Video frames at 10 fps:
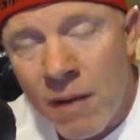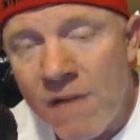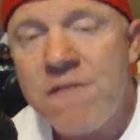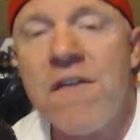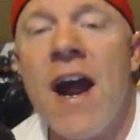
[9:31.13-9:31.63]

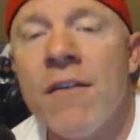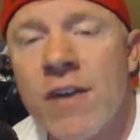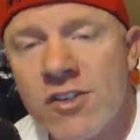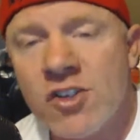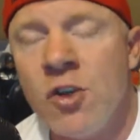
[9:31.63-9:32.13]
My
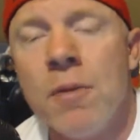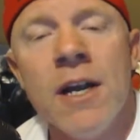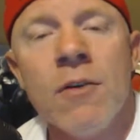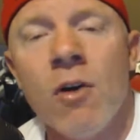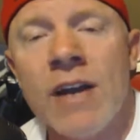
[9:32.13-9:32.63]
favorite
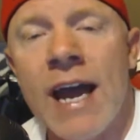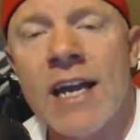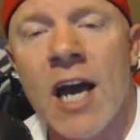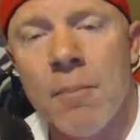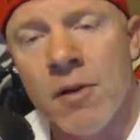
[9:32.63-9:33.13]
superhero gay
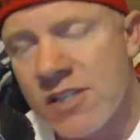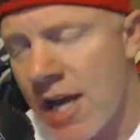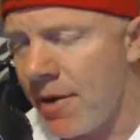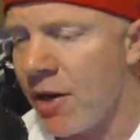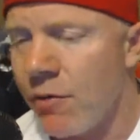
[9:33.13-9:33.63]
couple is
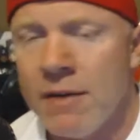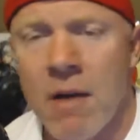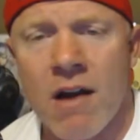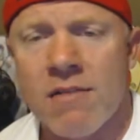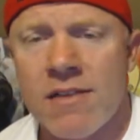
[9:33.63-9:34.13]
coming in
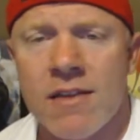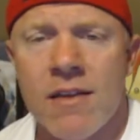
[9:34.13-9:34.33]
Rebirth.